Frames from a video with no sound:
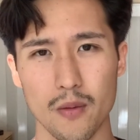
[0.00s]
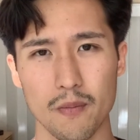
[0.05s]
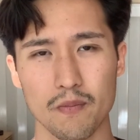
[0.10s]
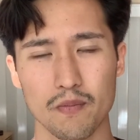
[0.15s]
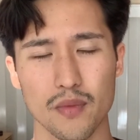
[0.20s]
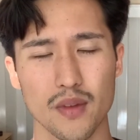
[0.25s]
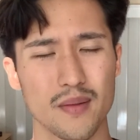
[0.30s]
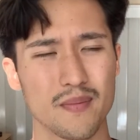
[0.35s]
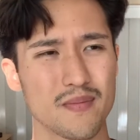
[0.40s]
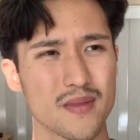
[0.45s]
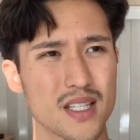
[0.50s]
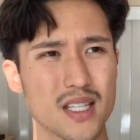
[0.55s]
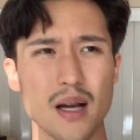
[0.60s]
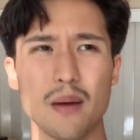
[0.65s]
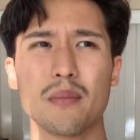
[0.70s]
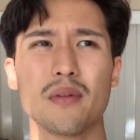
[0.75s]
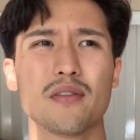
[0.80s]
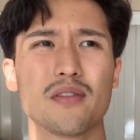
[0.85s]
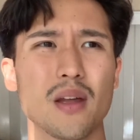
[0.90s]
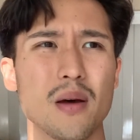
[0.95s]
And some
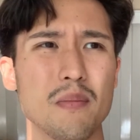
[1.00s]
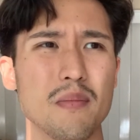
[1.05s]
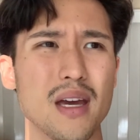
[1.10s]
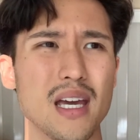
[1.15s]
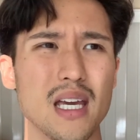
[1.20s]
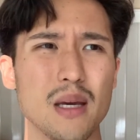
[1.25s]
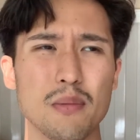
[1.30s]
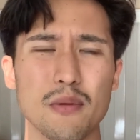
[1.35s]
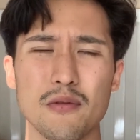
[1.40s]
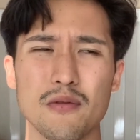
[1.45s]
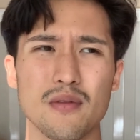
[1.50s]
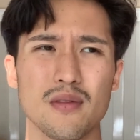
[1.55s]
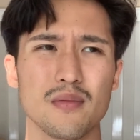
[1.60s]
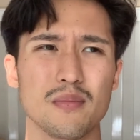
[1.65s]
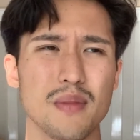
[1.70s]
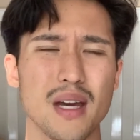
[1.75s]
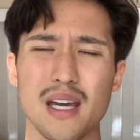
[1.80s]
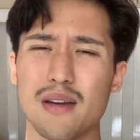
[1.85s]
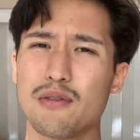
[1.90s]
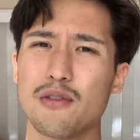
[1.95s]
of them may
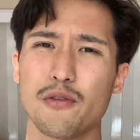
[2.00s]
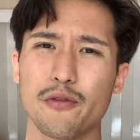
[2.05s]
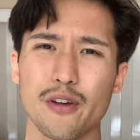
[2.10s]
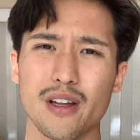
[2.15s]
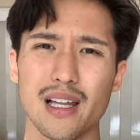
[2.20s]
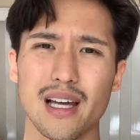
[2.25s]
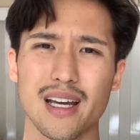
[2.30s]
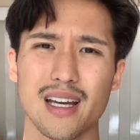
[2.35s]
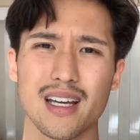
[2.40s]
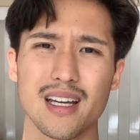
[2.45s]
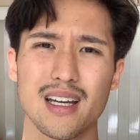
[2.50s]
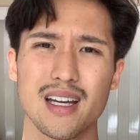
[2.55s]
even feel like